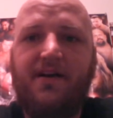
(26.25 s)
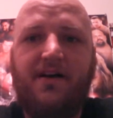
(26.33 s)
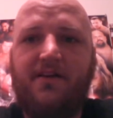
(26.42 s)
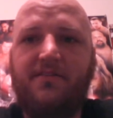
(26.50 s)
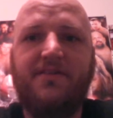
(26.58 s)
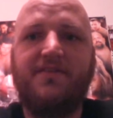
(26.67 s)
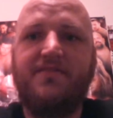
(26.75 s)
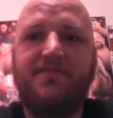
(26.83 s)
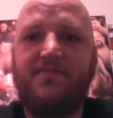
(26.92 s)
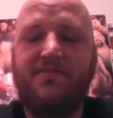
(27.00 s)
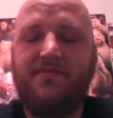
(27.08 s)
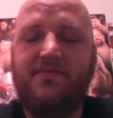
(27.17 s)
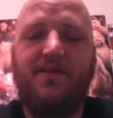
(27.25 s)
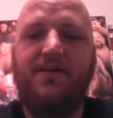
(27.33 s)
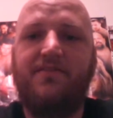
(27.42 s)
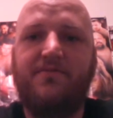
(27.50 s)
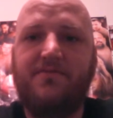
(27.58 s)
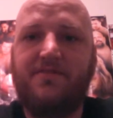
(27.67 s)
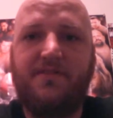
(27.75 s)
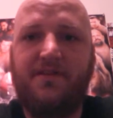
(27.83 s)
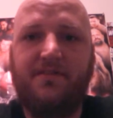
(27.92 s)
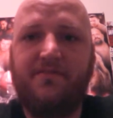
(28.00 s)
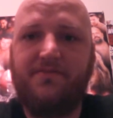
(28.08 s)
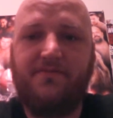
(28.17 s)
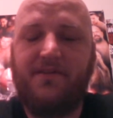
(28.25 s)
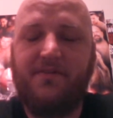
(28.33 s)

all this other stuff.